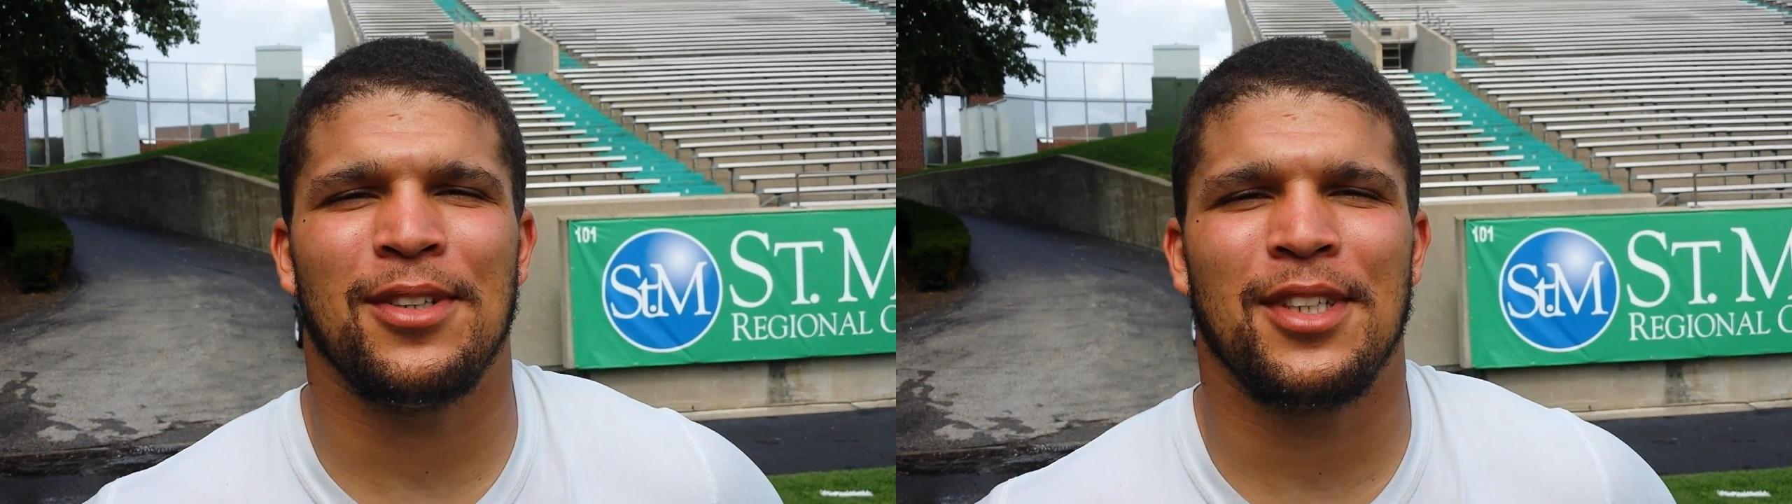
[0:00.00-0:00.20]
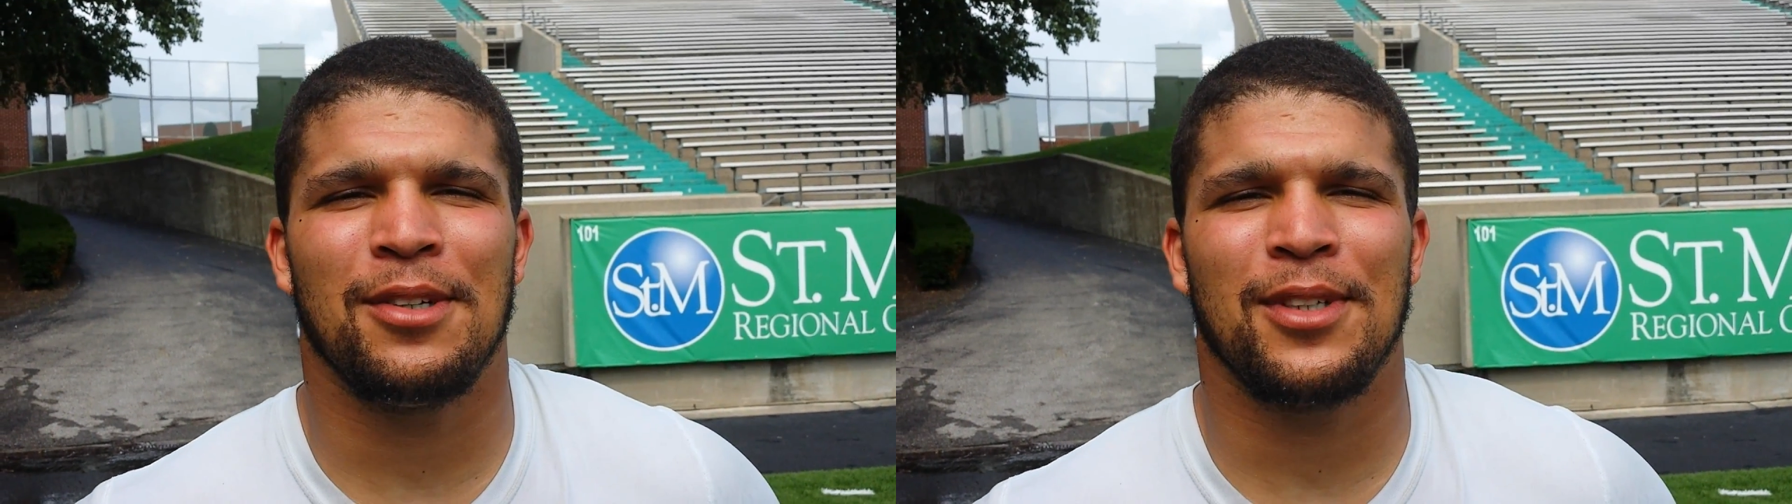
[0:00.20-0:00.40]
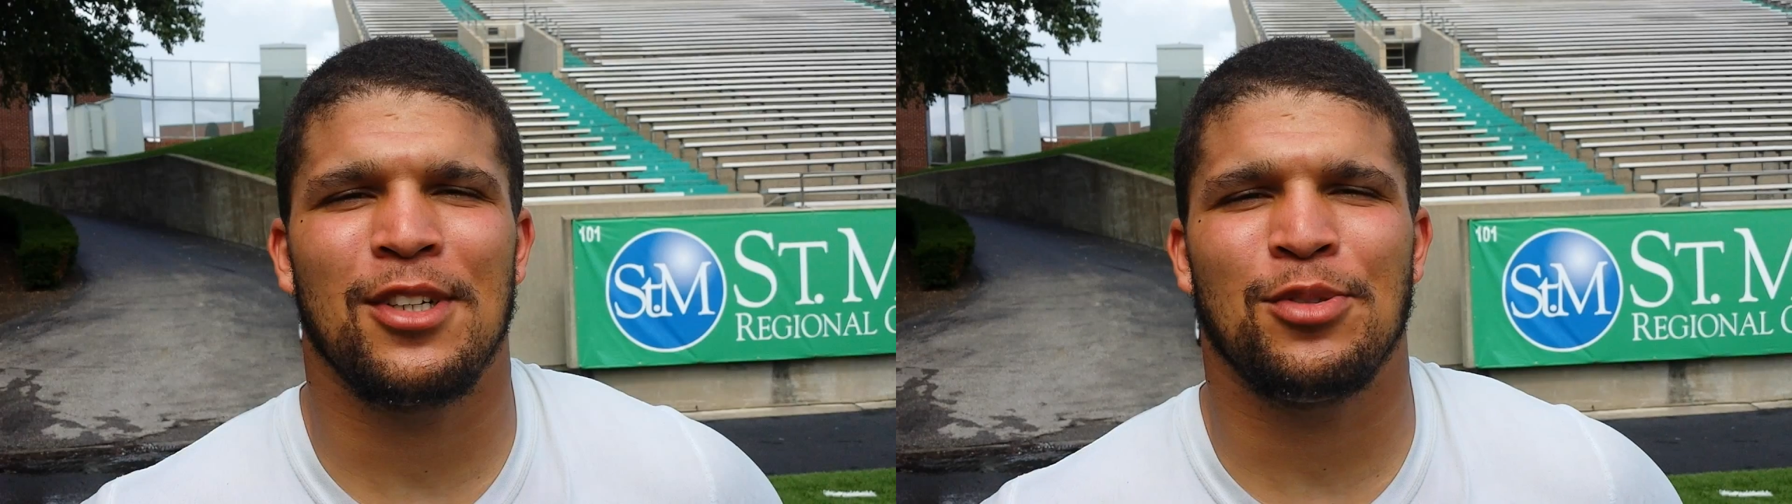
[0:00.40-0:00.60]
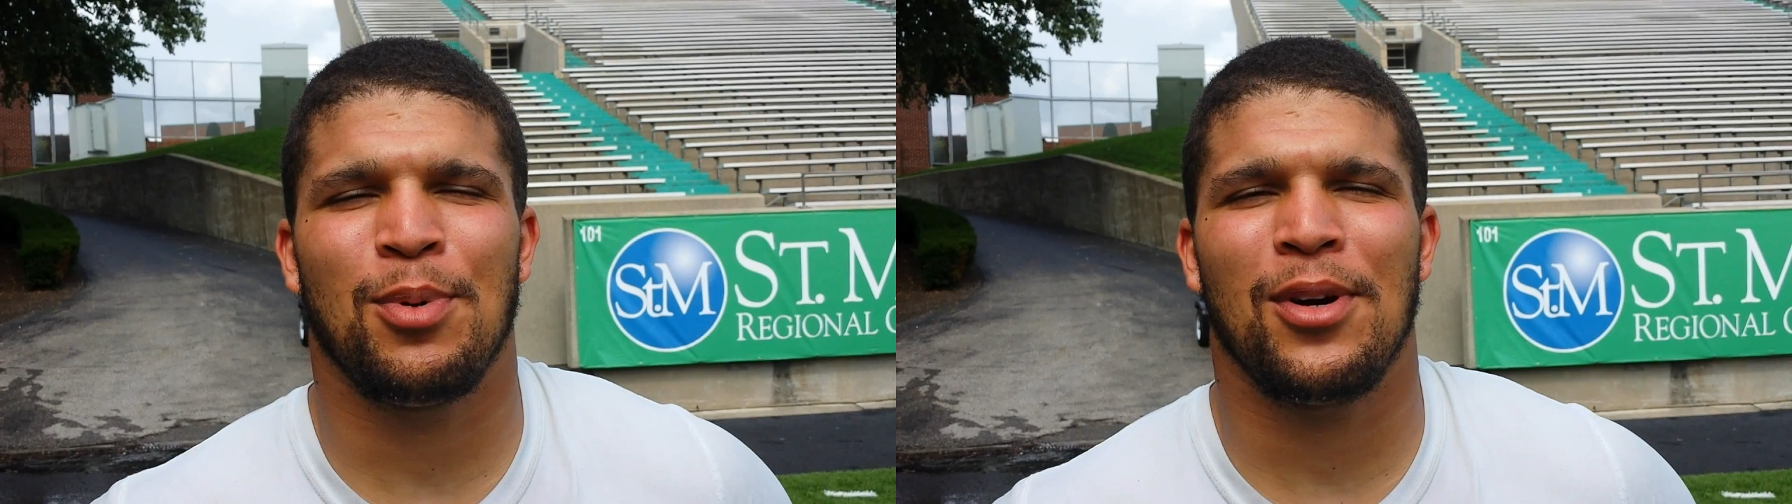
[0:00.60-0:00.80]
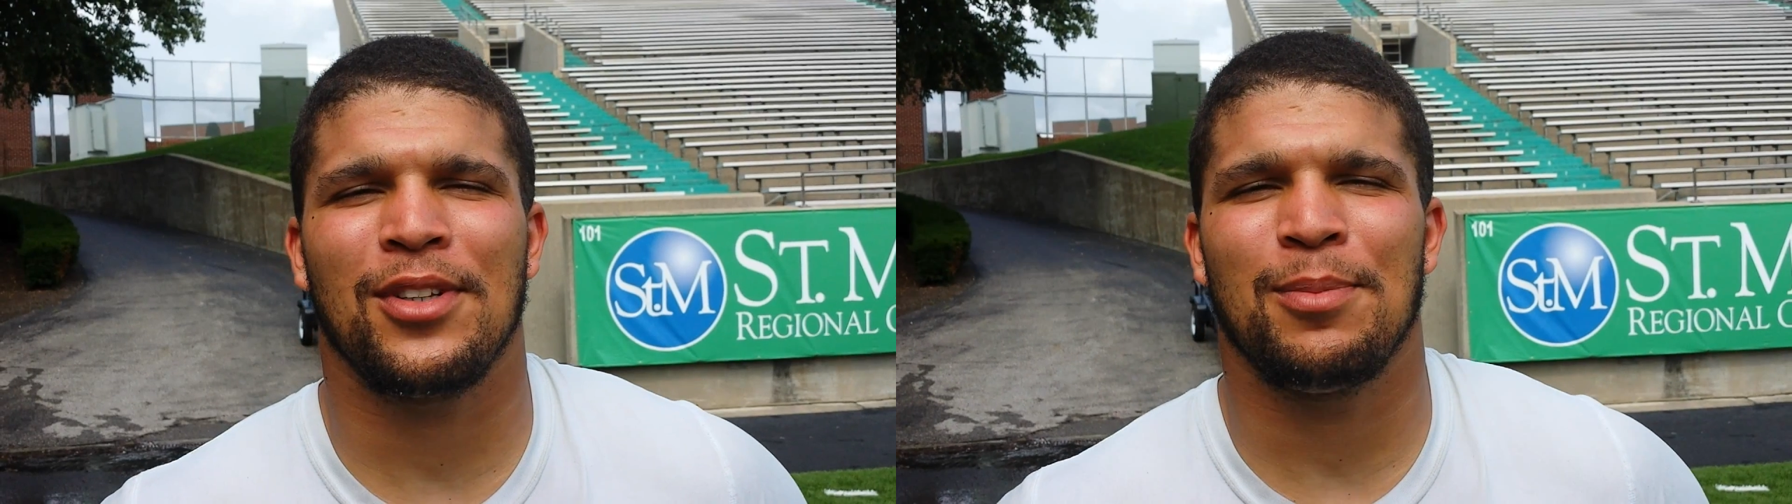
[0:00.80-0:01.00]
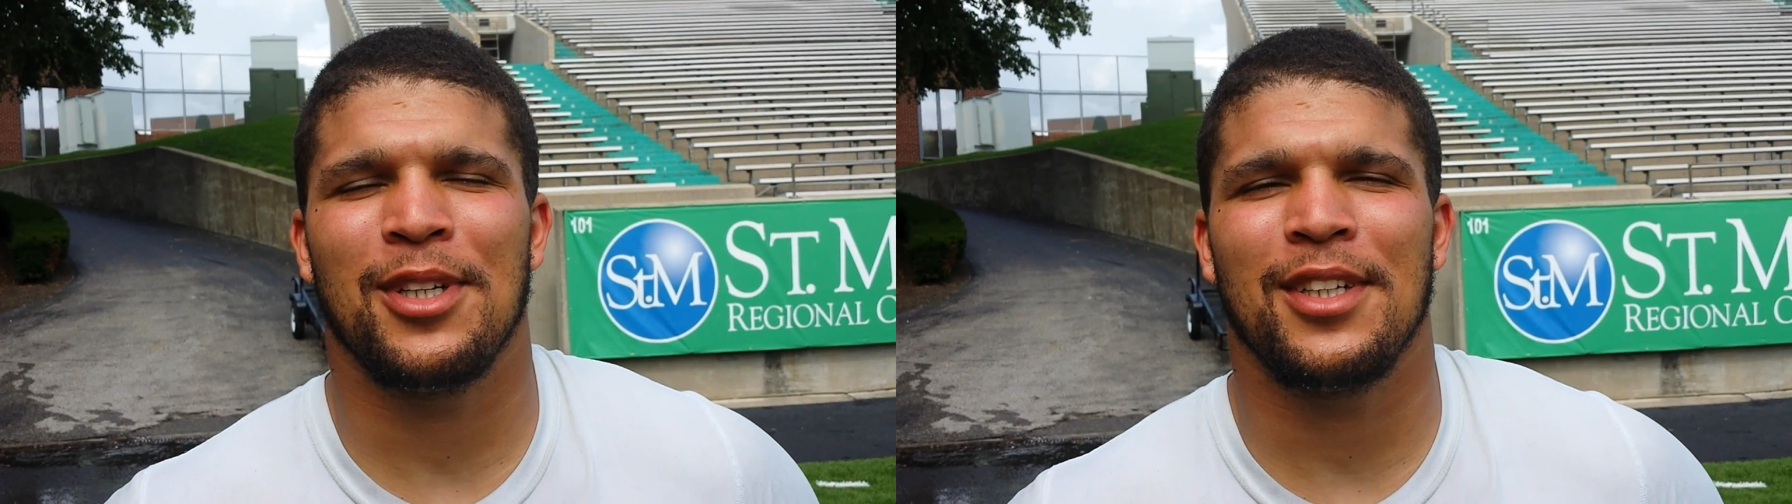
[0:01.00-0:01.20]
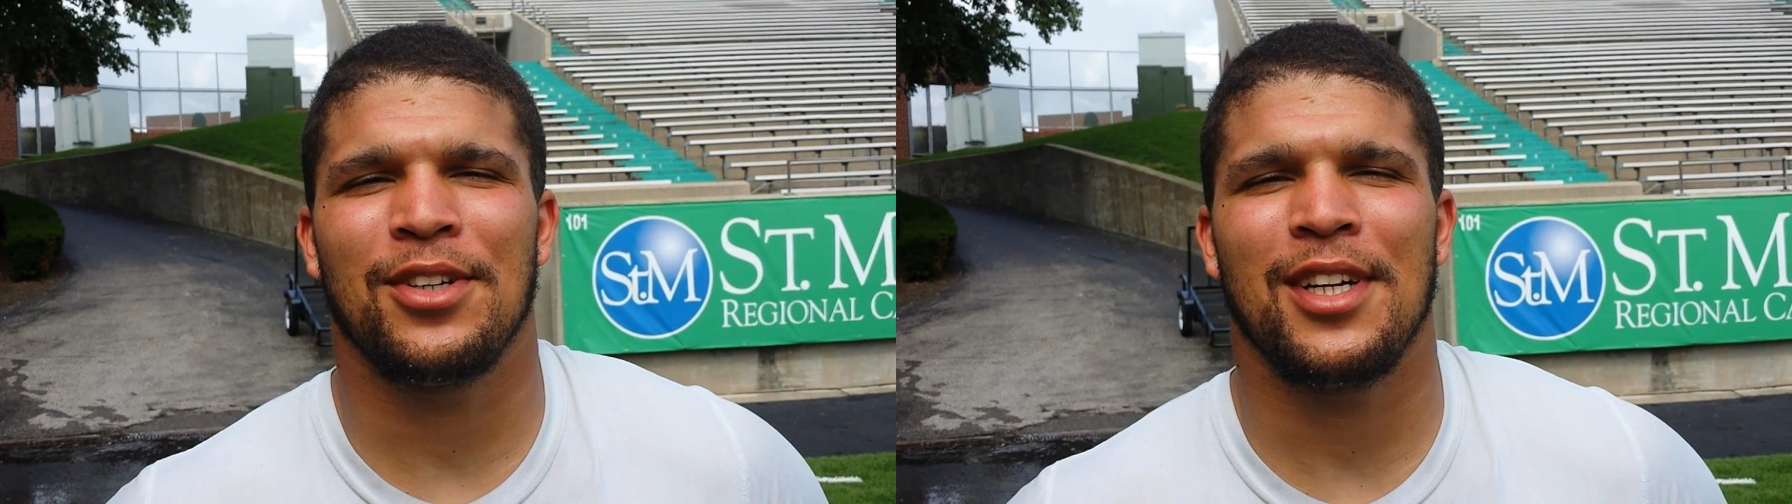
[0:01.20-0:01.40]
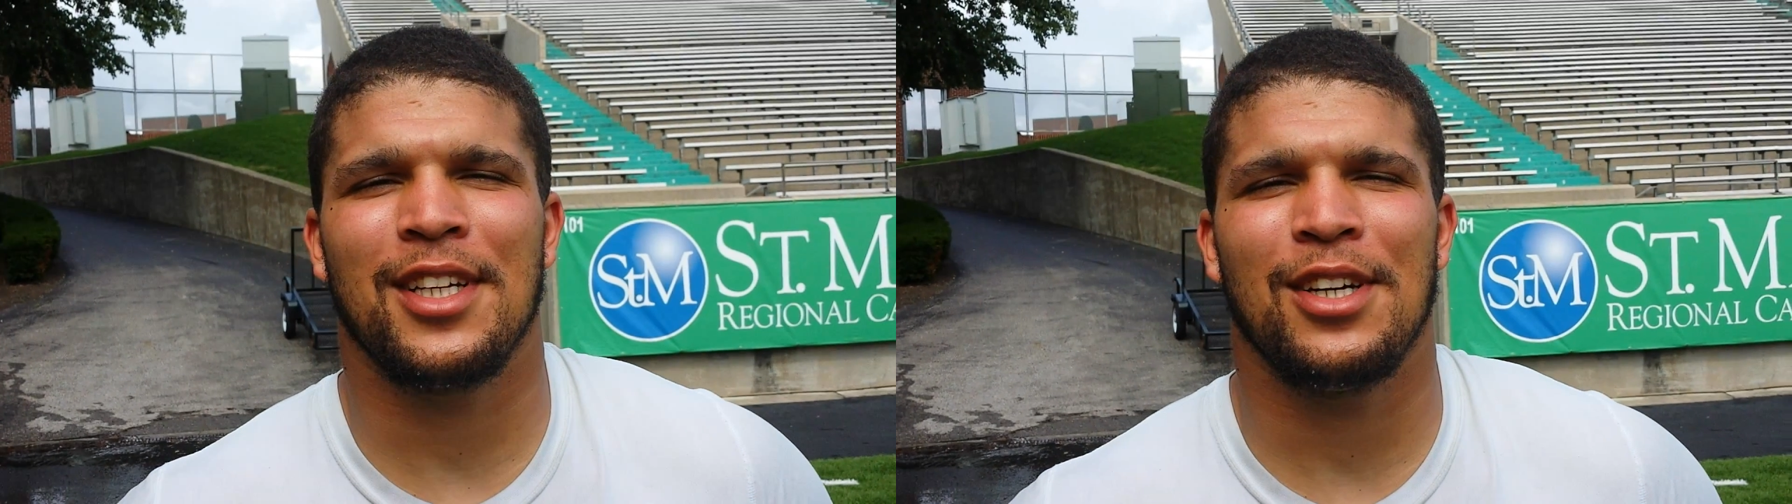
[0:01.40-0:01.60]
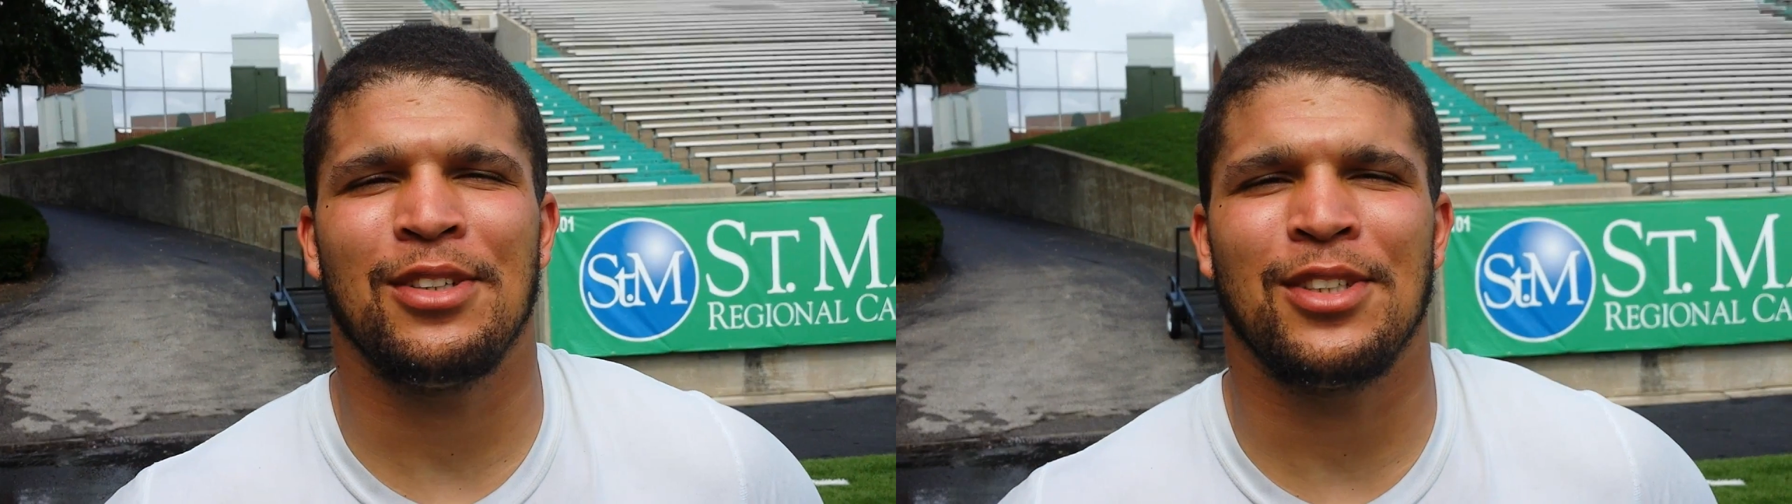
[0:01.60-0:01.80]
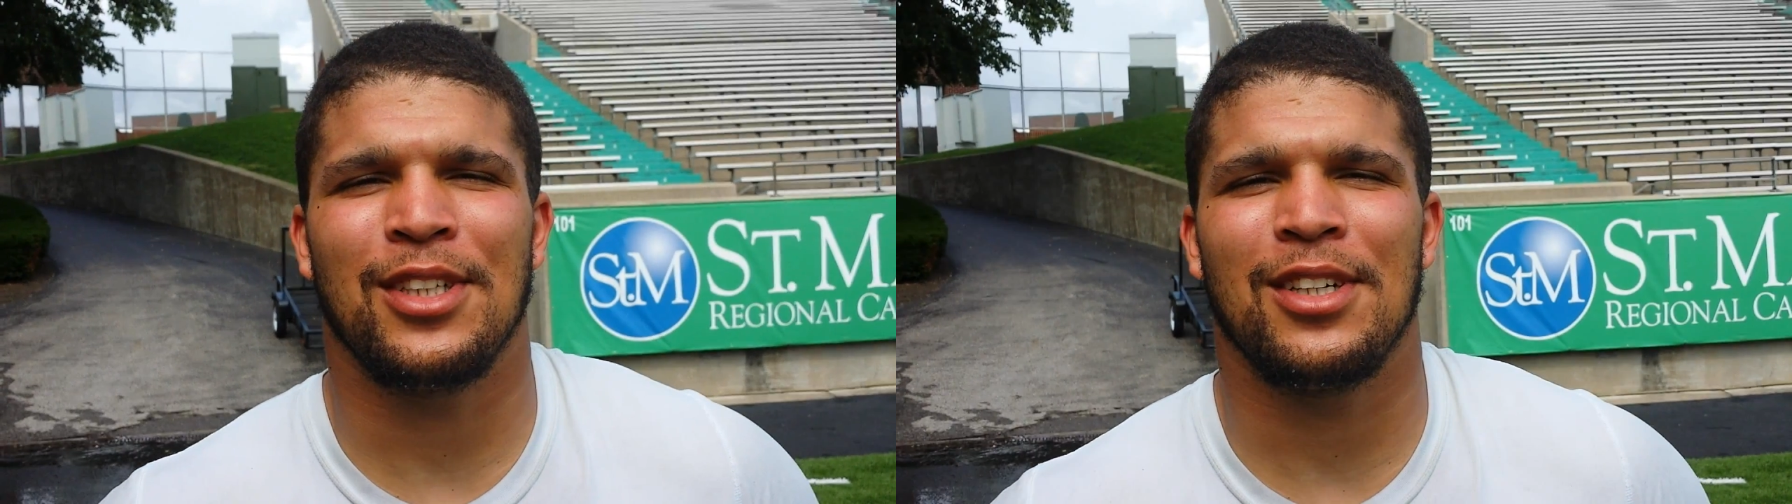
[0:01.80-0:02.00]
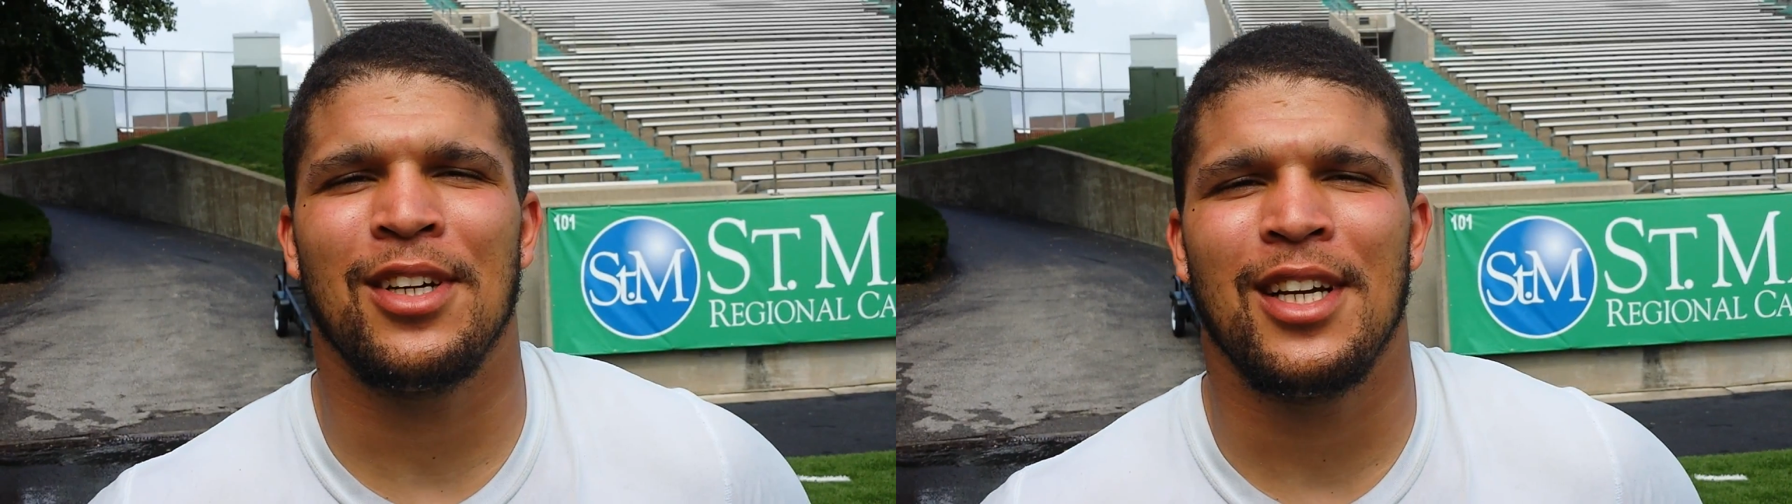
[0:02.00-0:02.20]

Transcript: You know, with Coach Barkley being a great coach, you know,